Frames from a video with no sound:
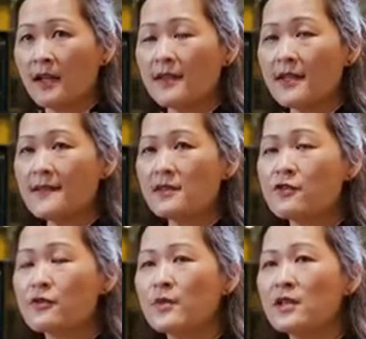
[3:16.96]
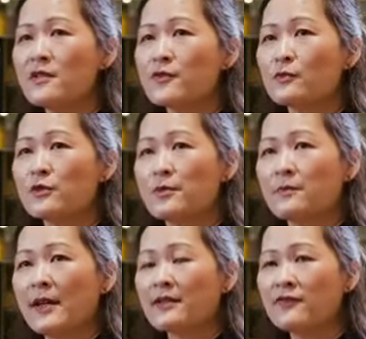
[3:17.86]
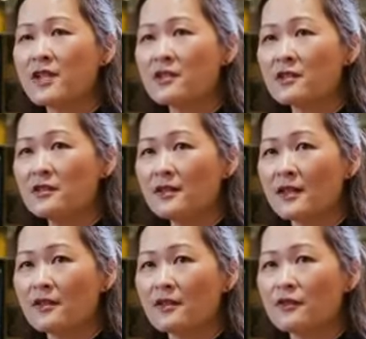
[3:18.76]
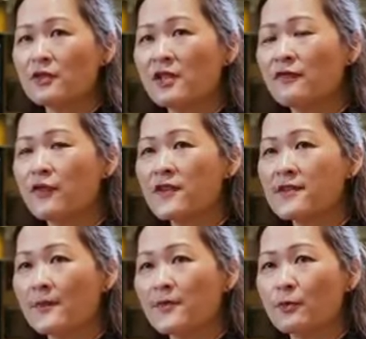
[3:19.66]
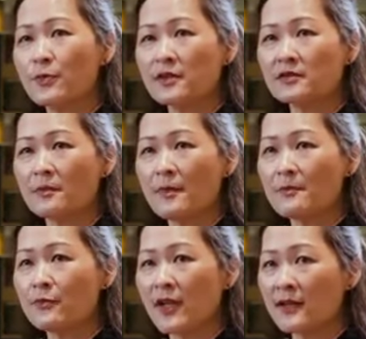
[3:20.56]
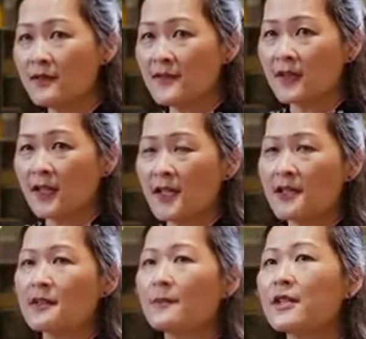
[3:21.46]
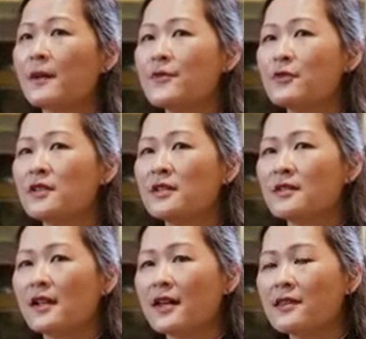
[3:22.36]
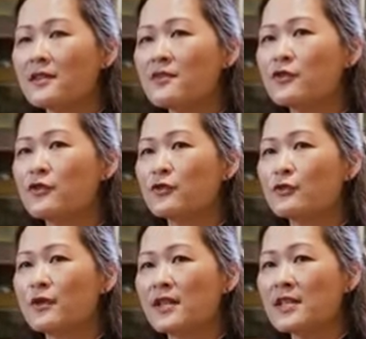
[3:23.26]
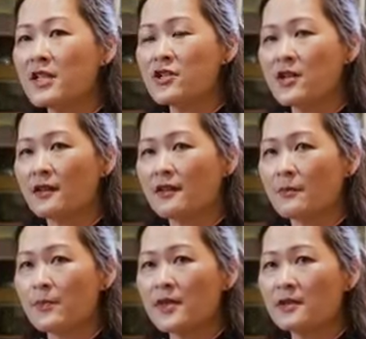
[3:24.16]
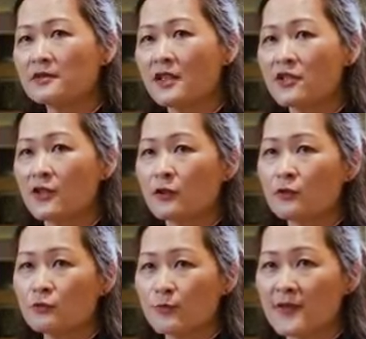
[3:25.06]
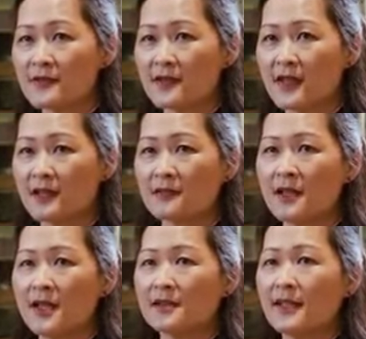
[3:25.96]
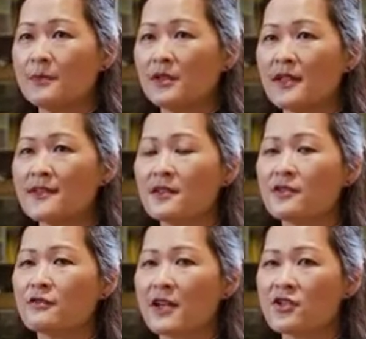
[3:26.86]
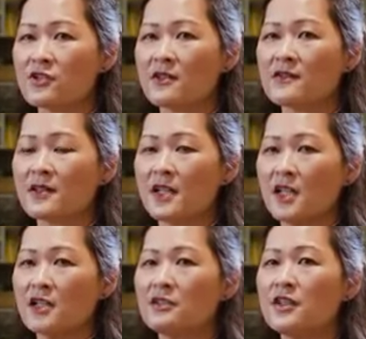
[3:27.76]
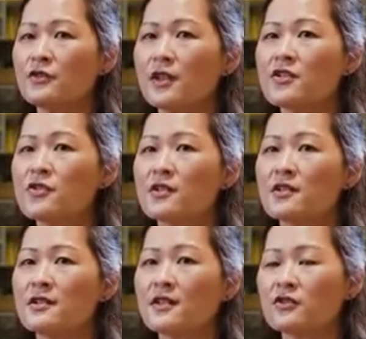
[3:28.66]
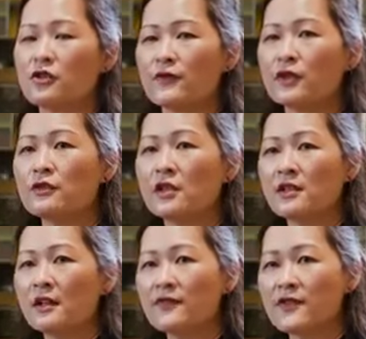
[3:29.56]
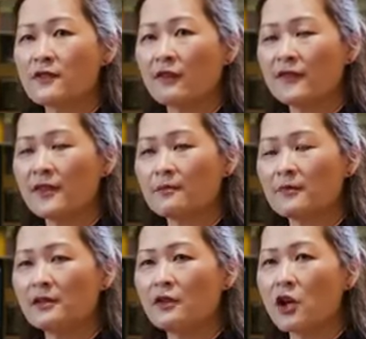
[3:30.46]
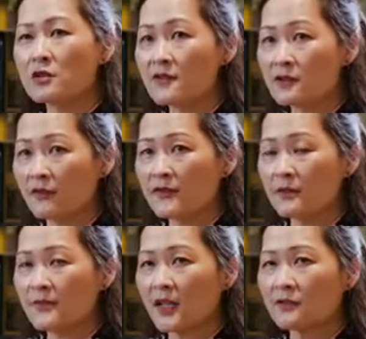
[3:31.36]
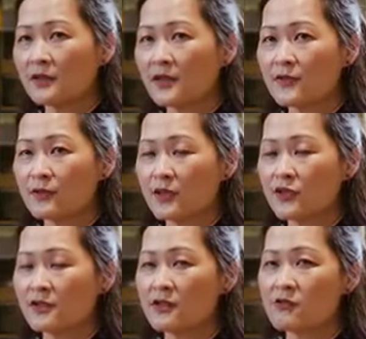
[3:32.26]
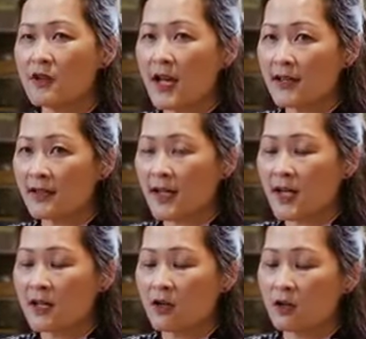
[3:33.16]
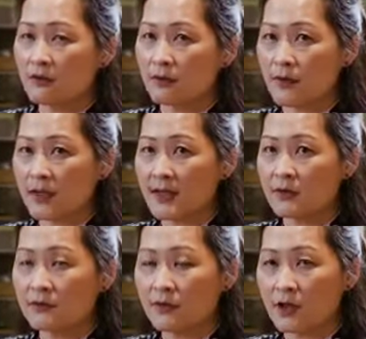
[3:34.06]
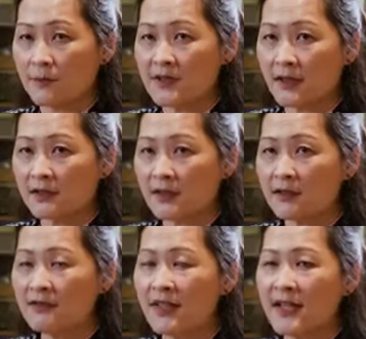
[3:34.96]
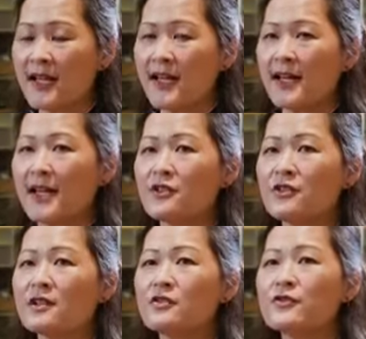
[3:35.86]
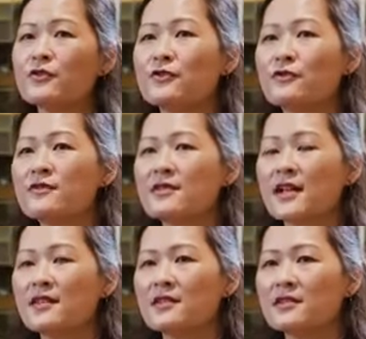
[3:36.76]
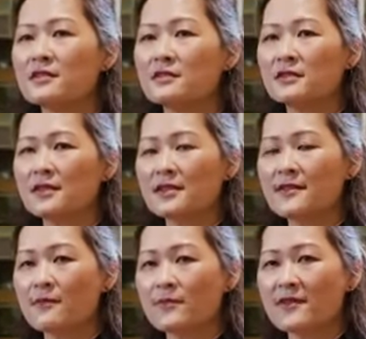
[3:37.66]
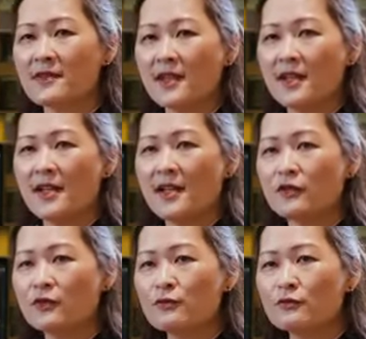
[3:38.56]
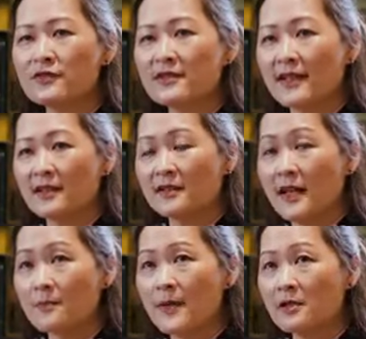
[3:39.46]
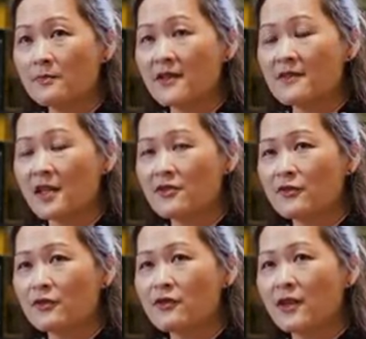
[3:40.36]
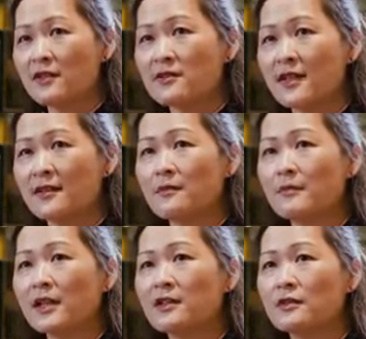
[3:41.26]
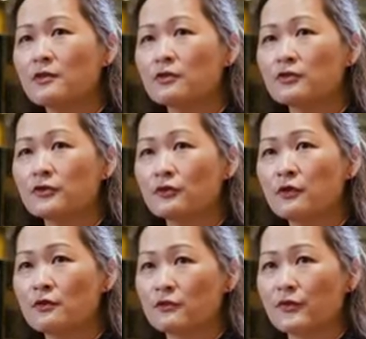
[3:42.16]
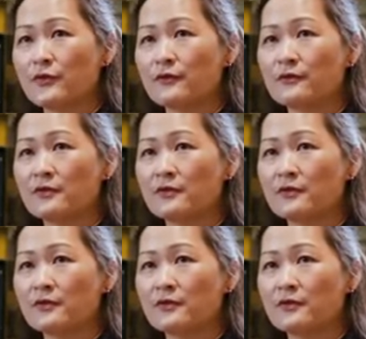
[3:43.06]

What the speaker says: These instruments would be beneficial. You need forceps to peel the membranes. Sometimes you need others to initiate the peel, such as loops and diamond dusted scratchers. You need to ensure that you have a good enough soft tip, long soft tip cannula so that you can dry the eye all the way down to the optic nerve. And you can also use other little tips and tools like the Nagpal massager to try to get the macular holes to close.